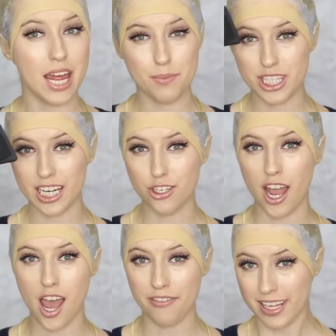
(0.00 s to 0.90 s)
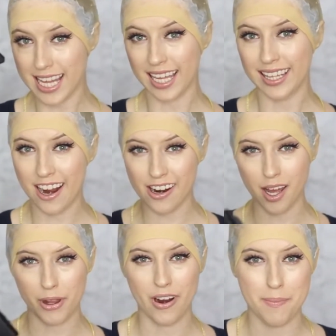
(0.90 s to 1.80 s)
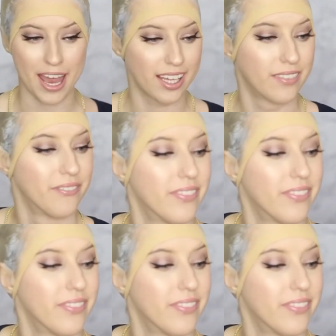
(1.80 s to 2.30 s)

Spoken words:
So I'm just going to dry off the second layer and I'll be right back.